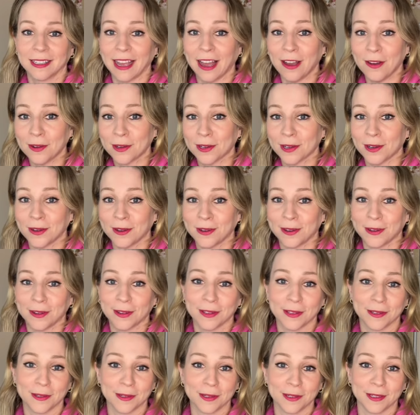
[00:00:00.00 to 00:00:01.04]

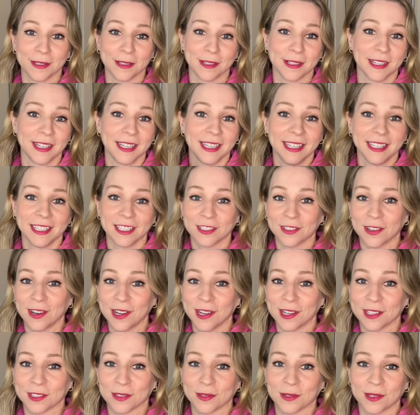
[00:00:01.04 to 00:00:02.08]
alcohol or
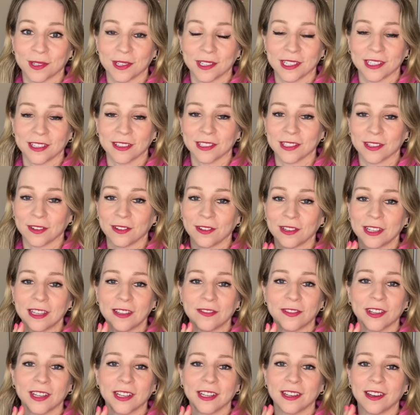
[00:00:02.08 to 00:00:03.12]
drugs, or there's
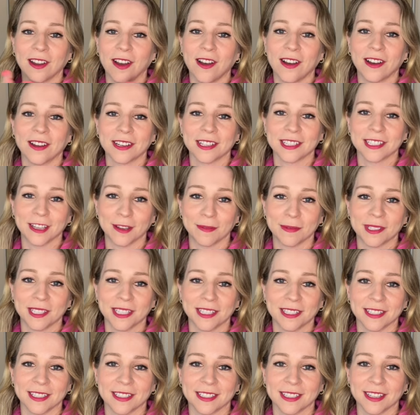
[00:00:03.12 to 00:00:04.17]
even
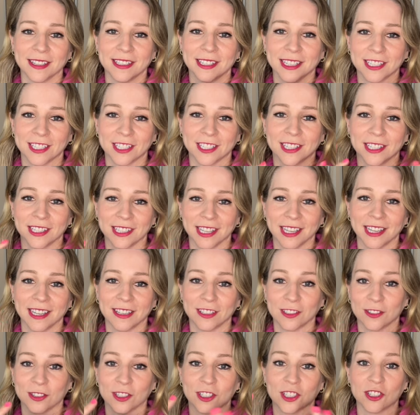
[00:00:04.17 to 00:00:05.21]
non-substance addiction
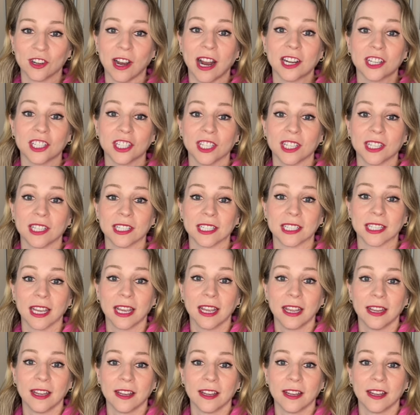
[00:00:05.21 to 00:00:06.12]
things or distractions.